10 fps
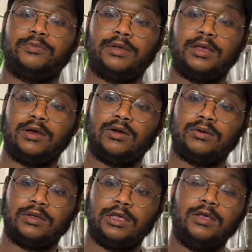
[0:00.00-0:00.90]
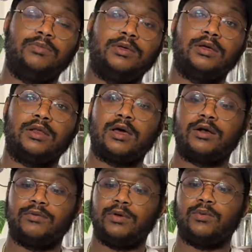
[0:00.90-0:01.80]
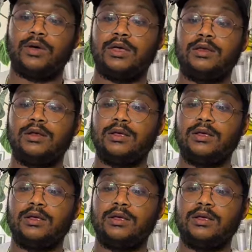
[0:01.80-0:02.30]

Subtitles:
and keeping a lot of it wet,